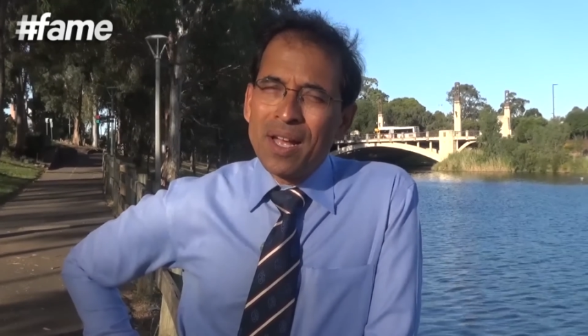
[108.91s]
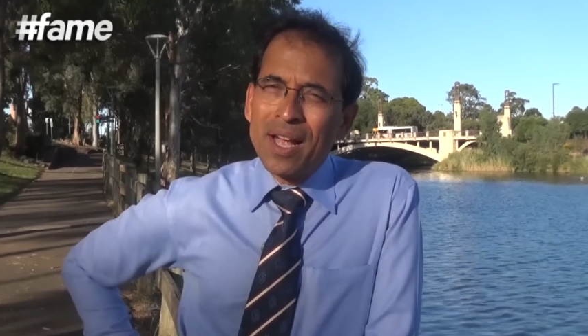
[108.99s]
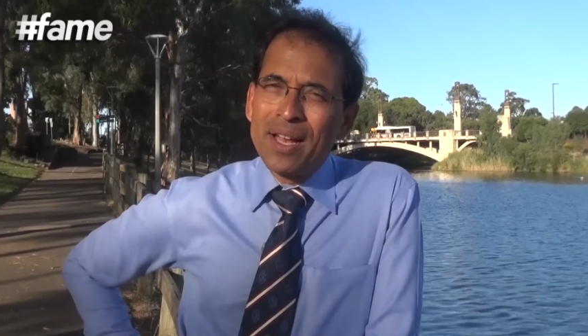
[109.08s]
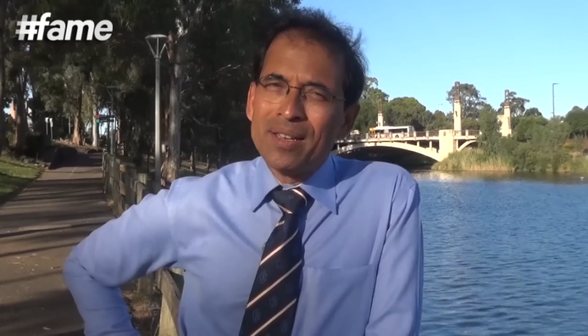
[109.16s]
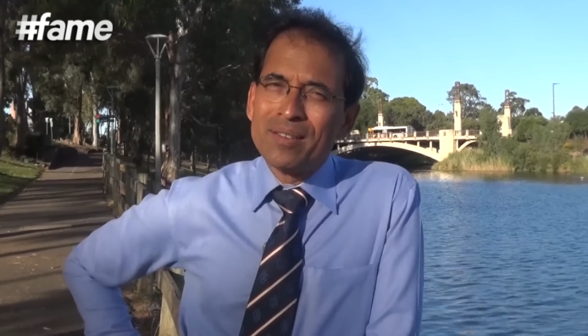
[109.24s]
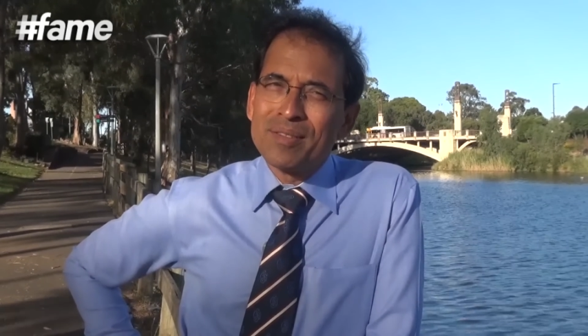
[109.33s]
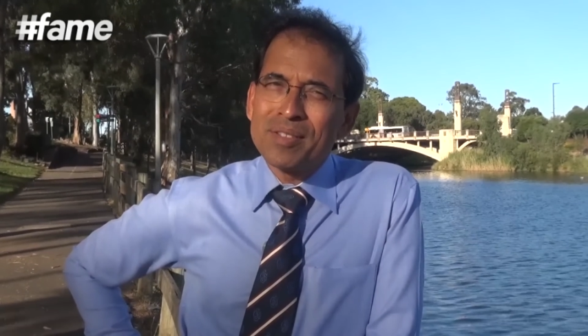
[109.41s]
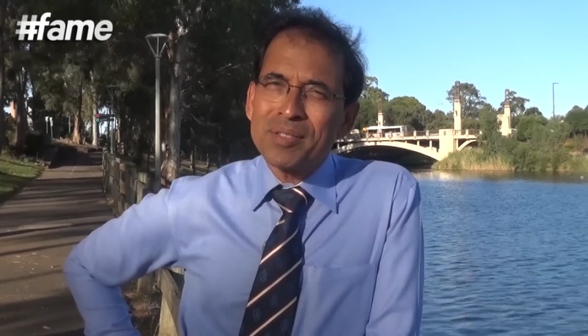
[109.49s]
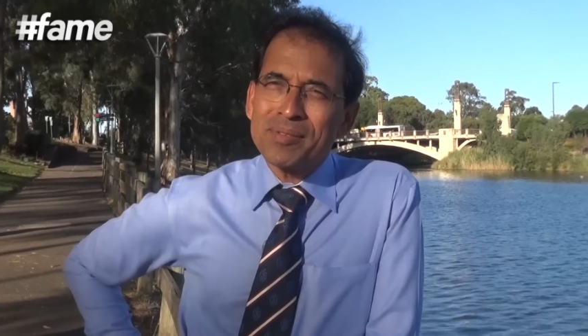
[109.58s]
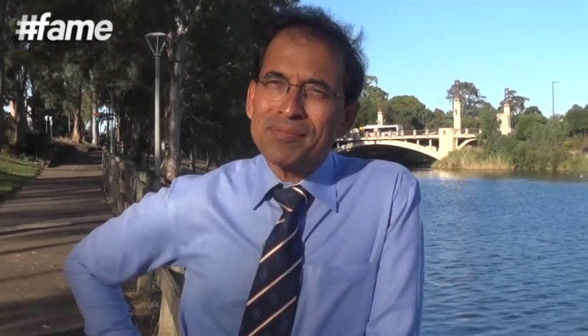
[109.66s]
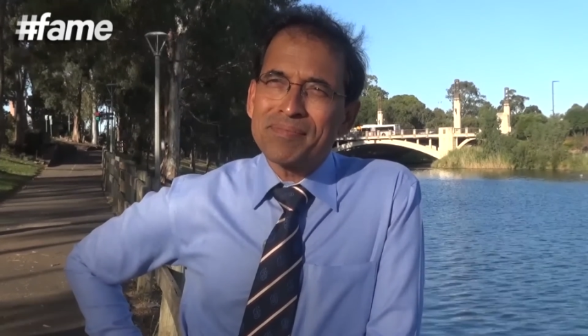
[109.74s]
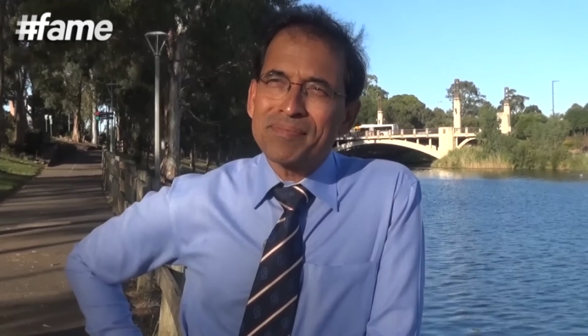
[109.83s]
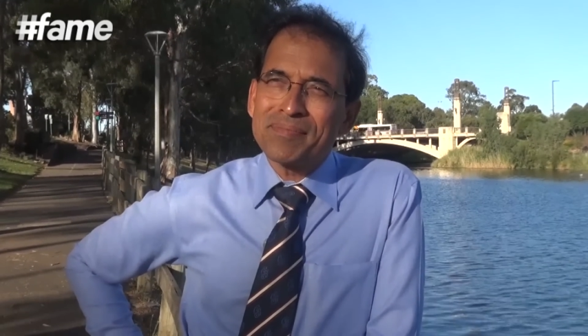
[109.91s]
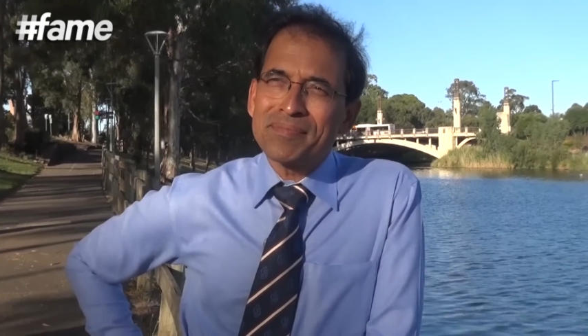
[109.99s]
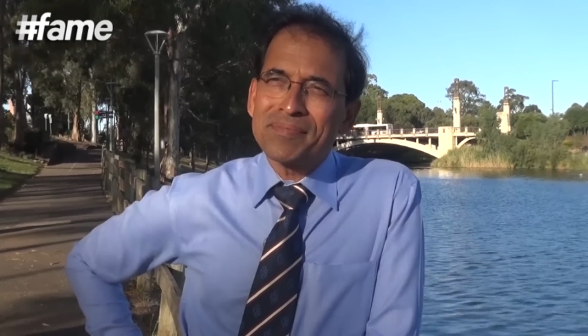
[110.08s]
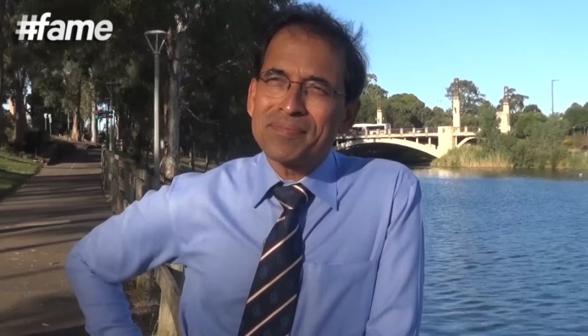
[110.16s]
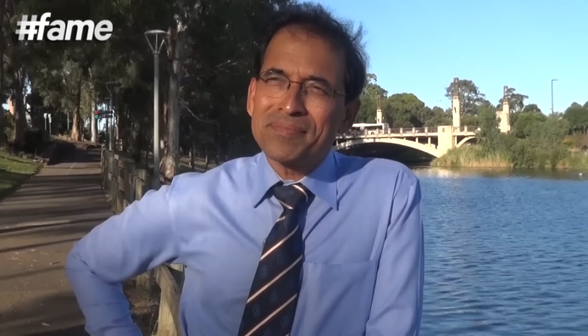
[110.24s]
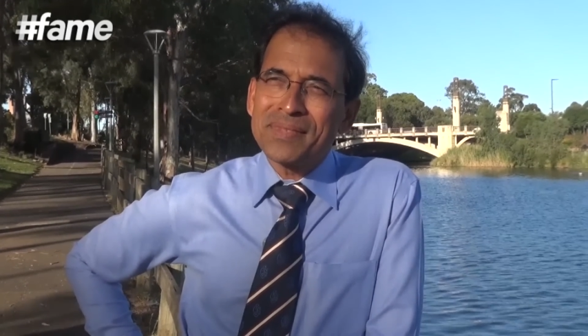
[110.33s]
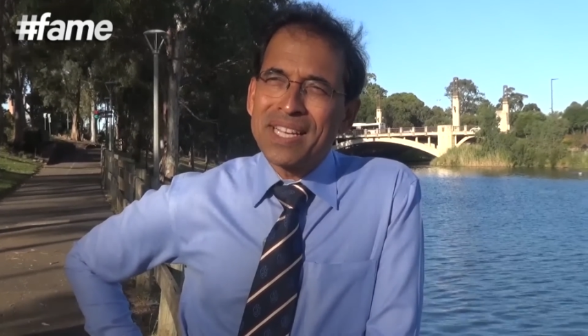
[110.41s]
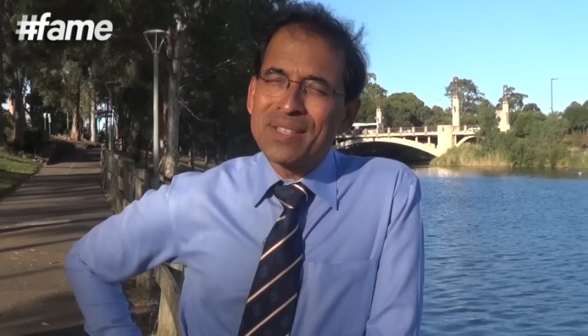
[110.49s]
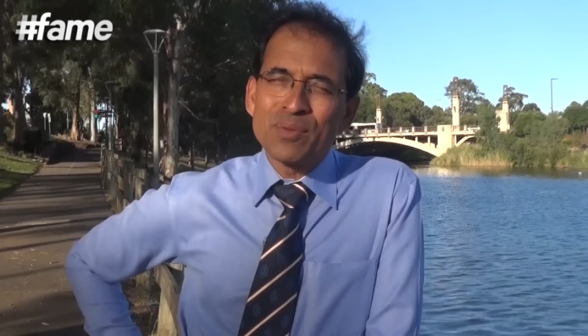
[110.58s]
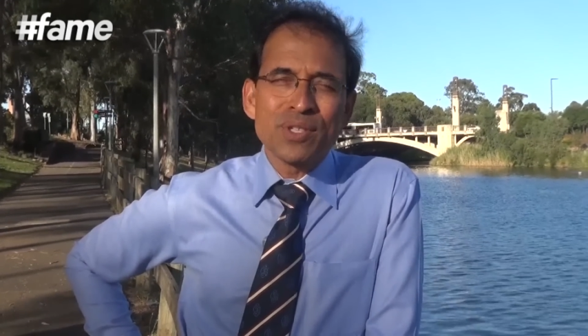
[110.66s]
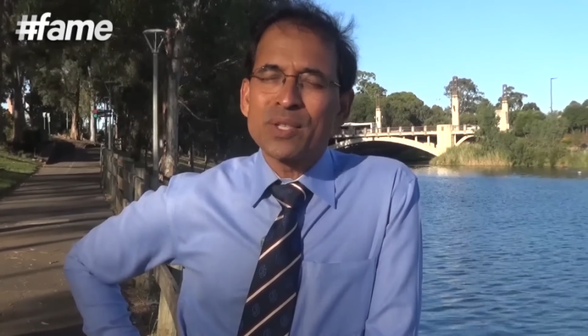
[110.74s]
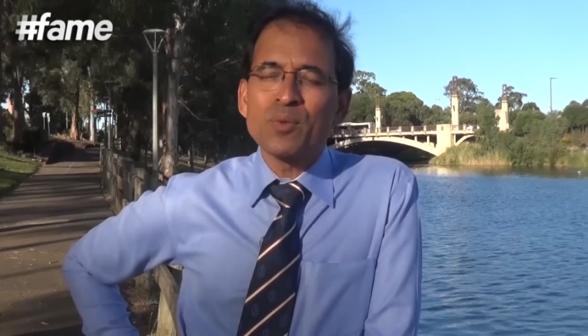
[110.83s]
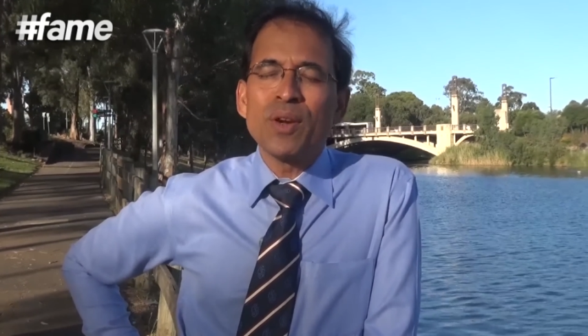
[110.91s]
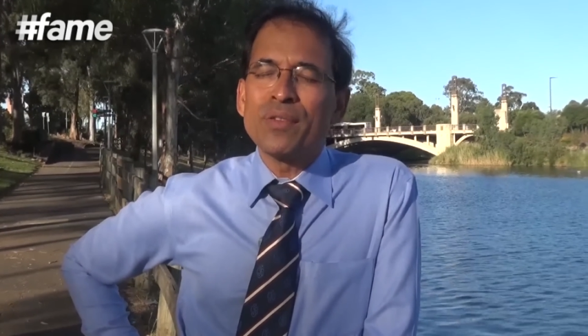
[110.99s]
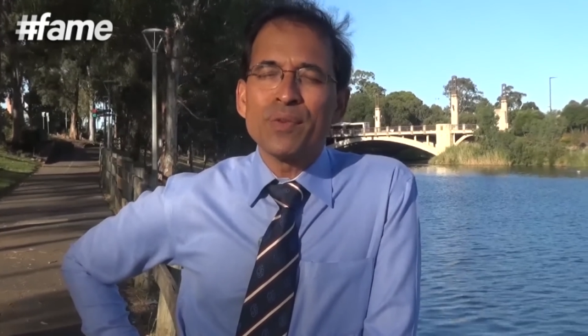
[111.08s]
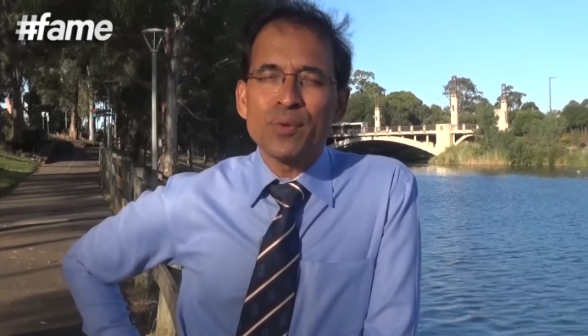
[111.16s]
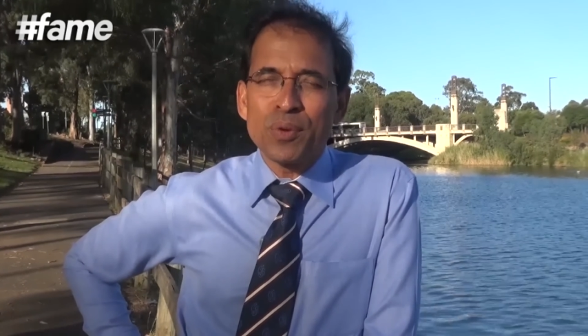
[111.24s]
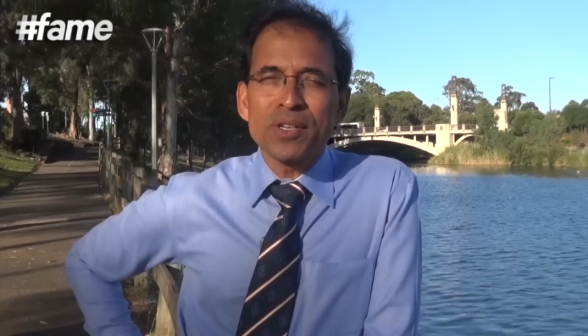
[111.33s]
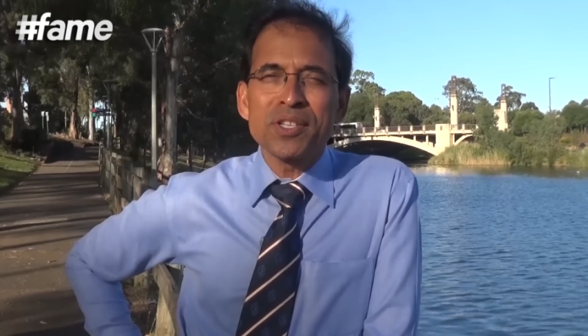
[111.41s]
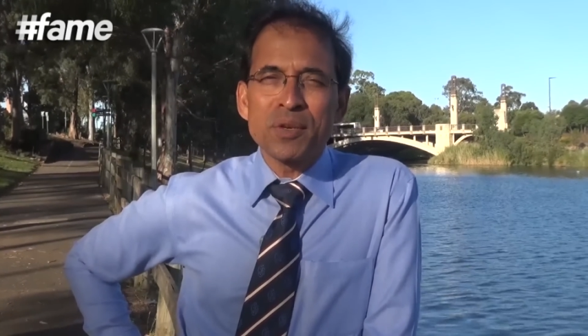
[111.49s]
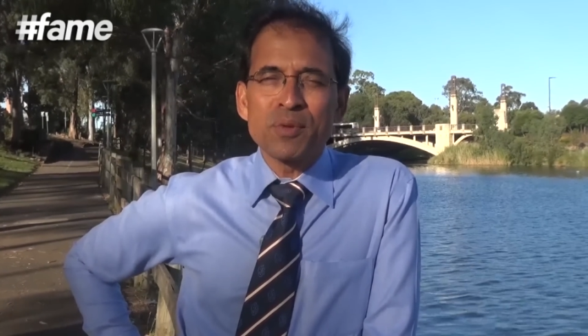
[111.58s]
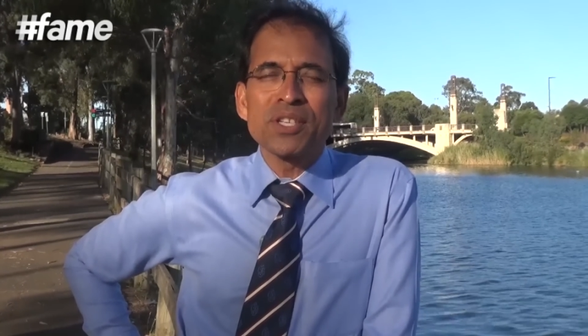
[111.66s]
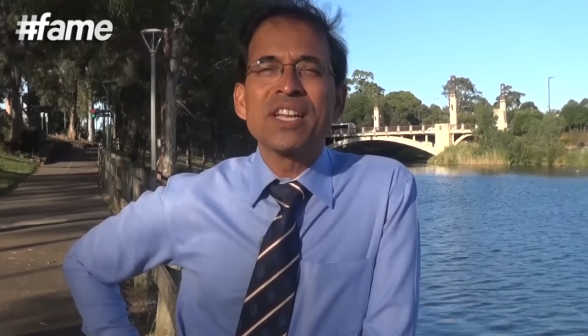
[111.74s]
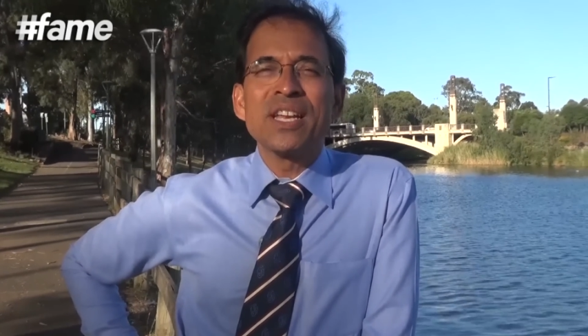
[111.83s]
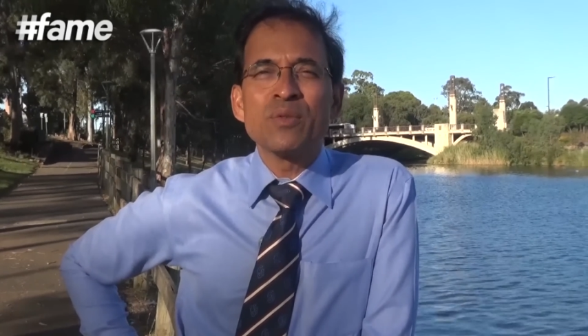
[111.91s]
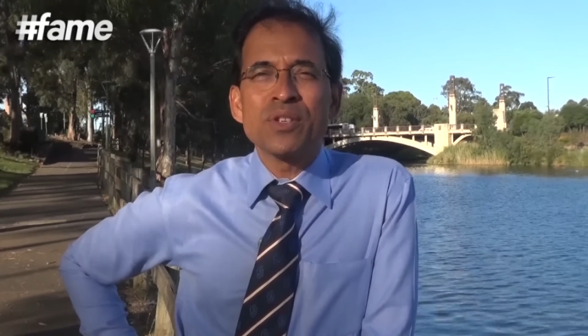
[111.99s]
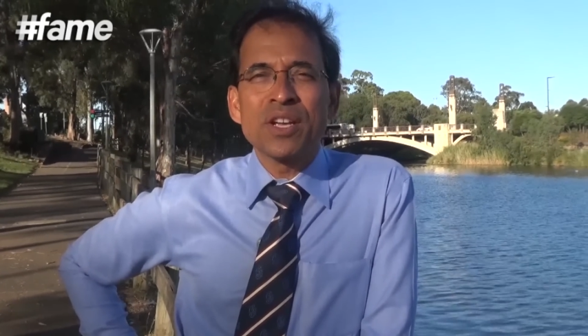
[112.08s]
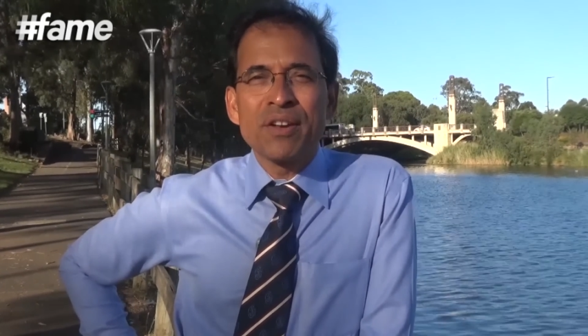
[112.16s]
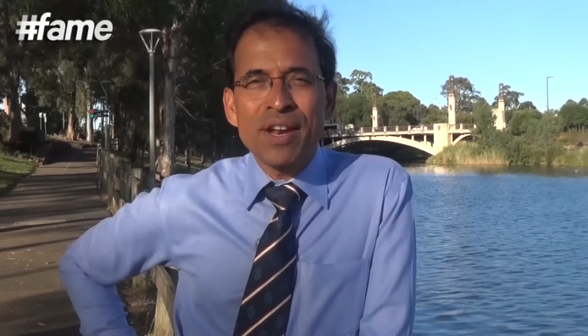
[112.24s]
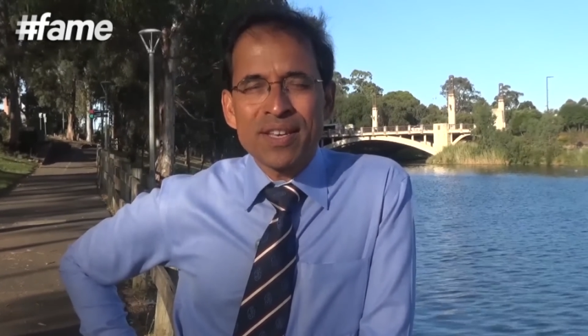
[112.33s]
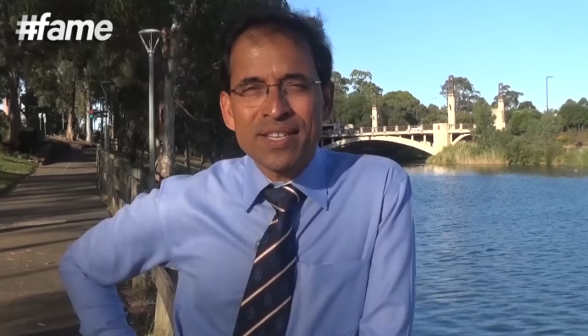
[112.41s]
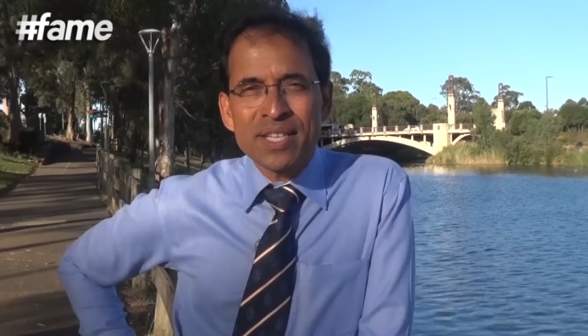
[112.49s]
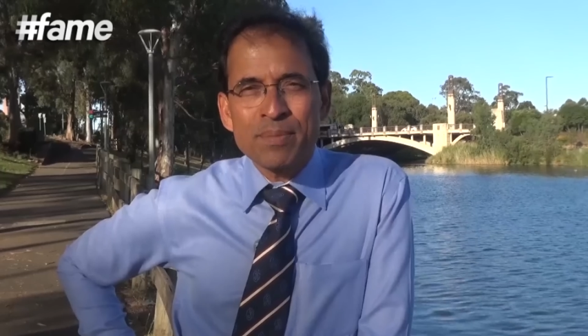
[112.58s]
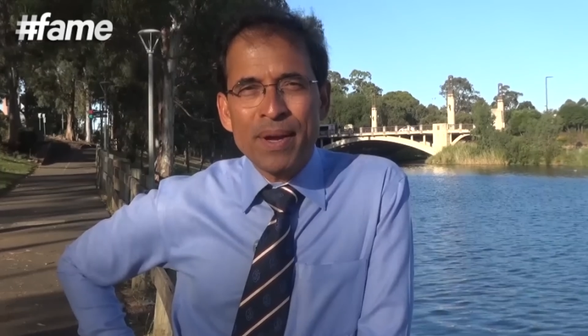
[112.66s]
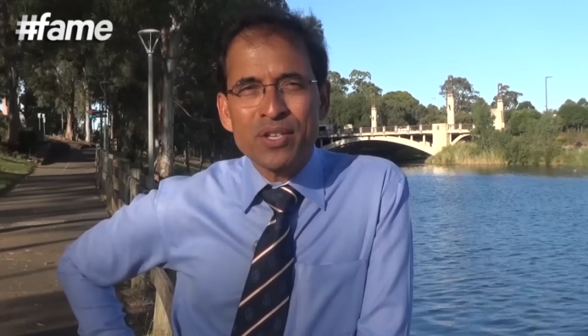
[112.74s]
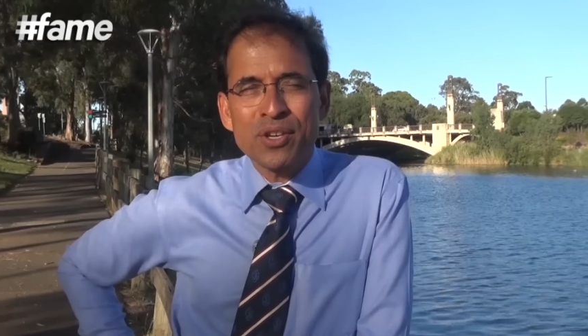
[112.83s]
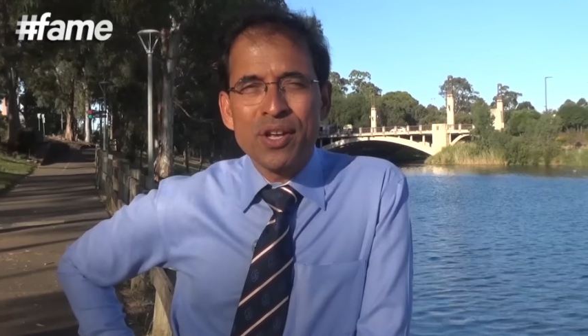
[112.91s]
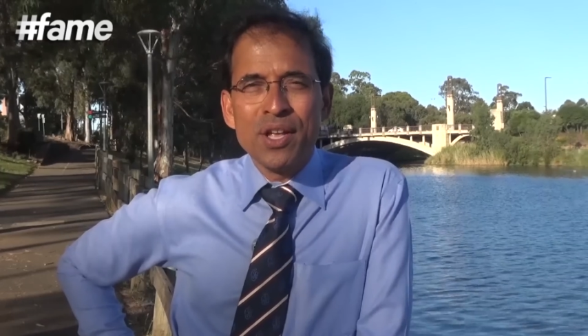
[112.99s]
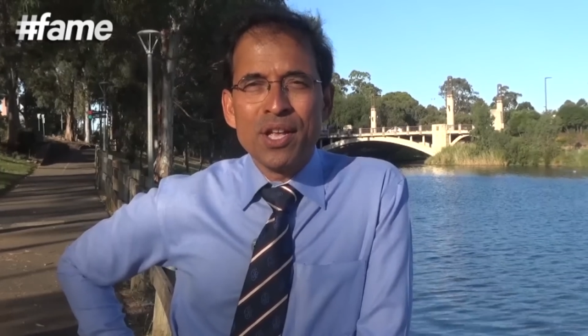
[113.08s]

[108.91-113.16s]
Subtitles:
And it was just wonderful to watch. It was a great Test match.